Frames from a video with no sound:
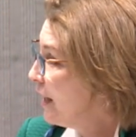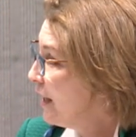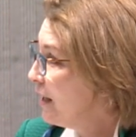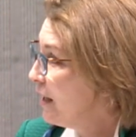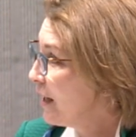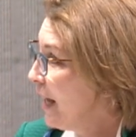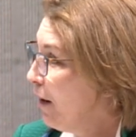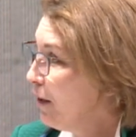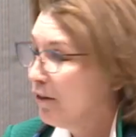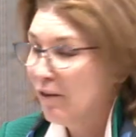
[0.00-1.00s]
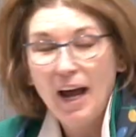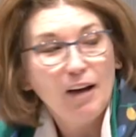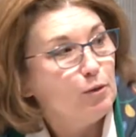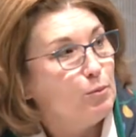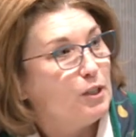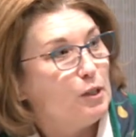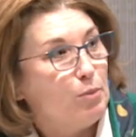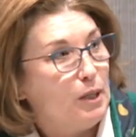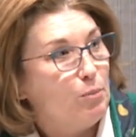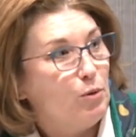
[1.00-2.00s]
A county of 500,000
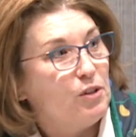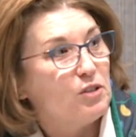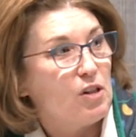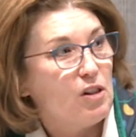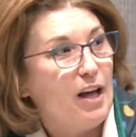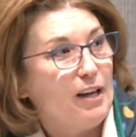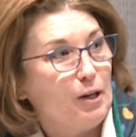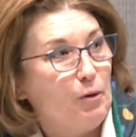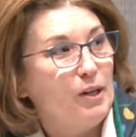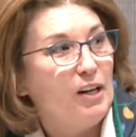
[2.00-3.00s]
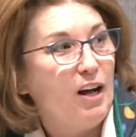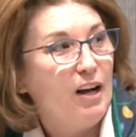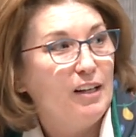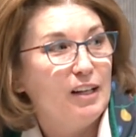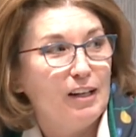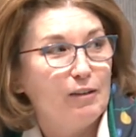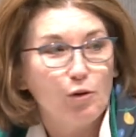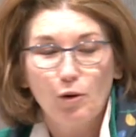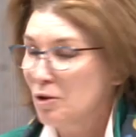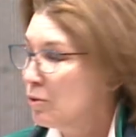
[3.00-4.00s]
people, there's a lot going on. And of
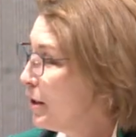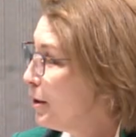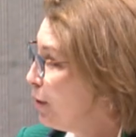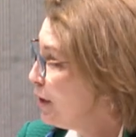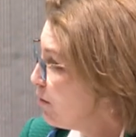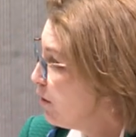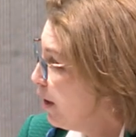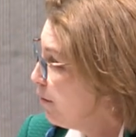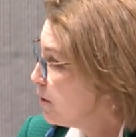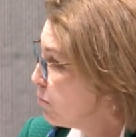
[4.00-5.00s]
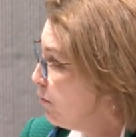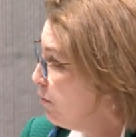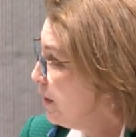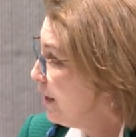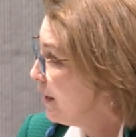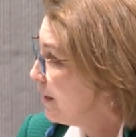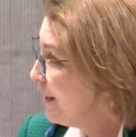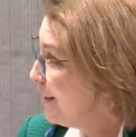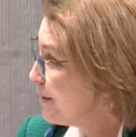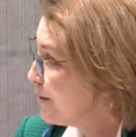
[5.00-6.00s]
course, in the Brentsville office, we feel like
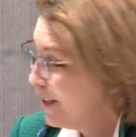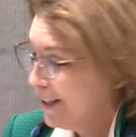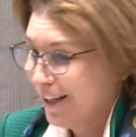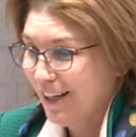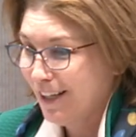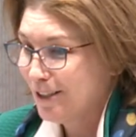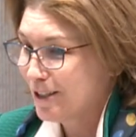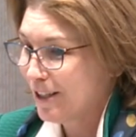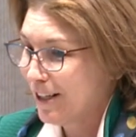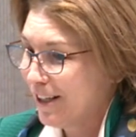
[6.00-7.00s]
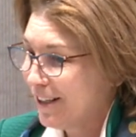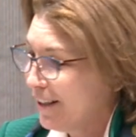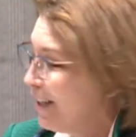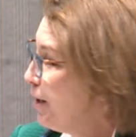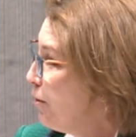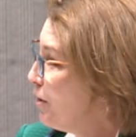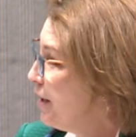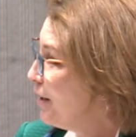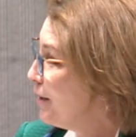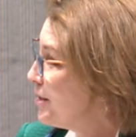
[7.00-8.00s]
it's
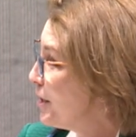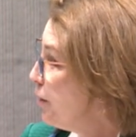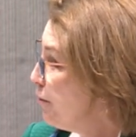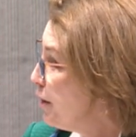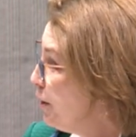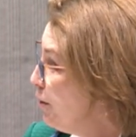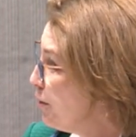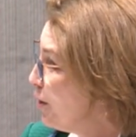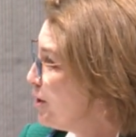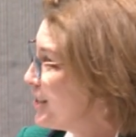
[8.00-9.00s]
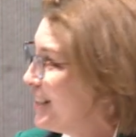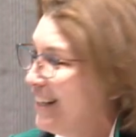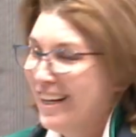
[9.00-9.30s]
the center of the universe.